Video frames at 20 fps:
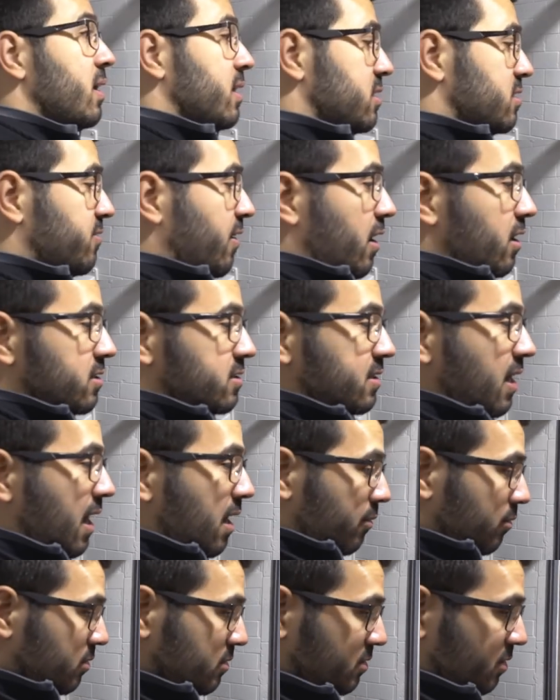As far as
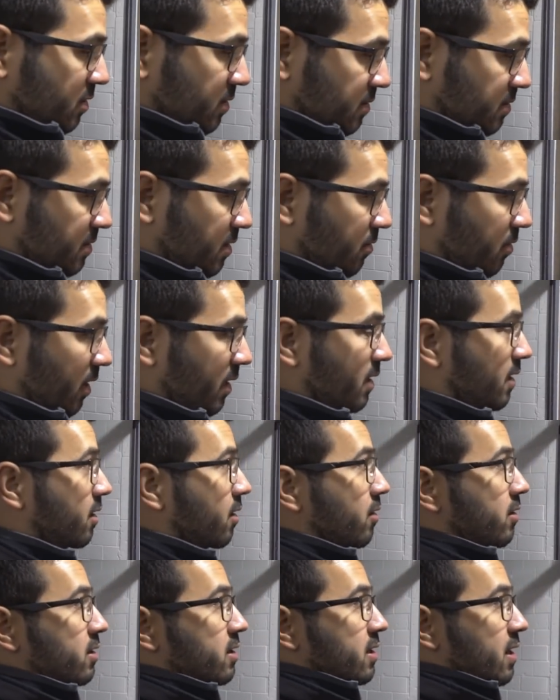towels, you can see right
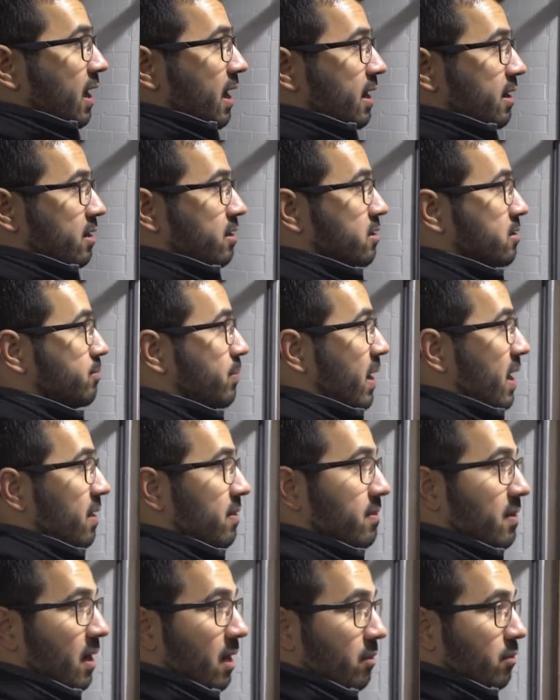here, you can hang your
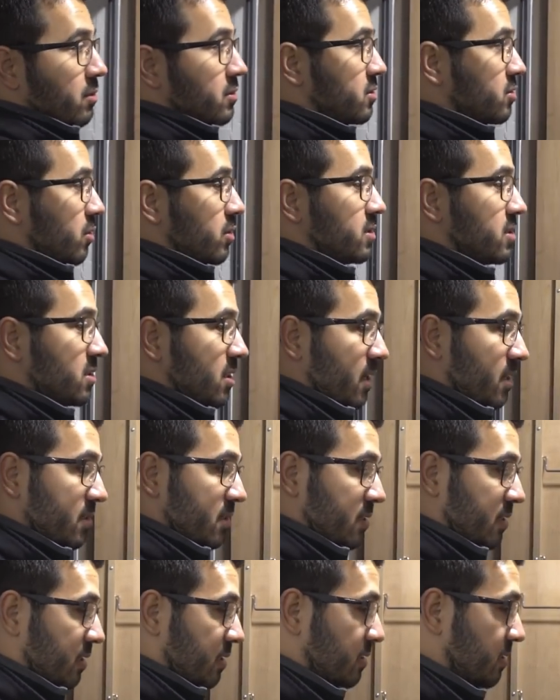bath towel so it's
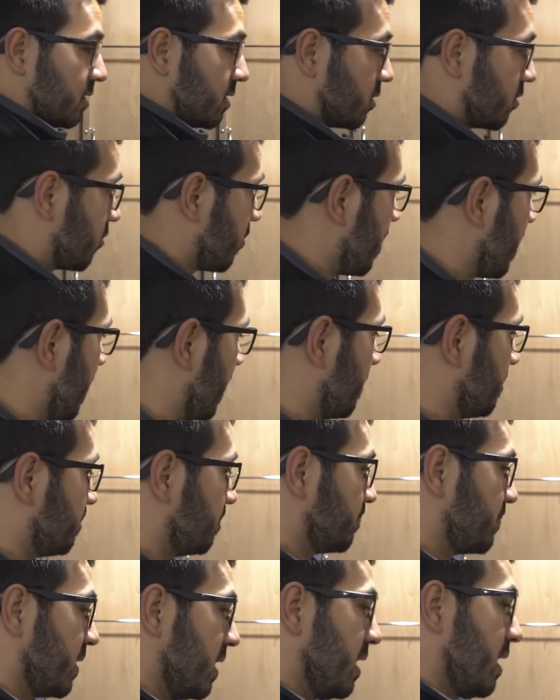nice and easy to grab.
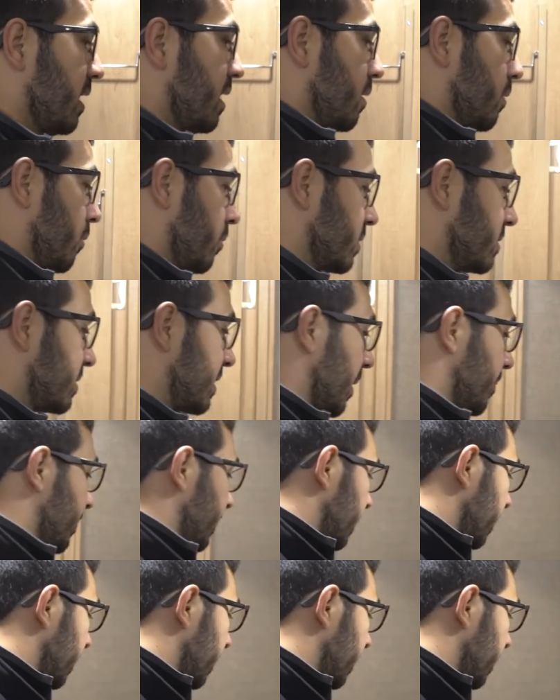When we step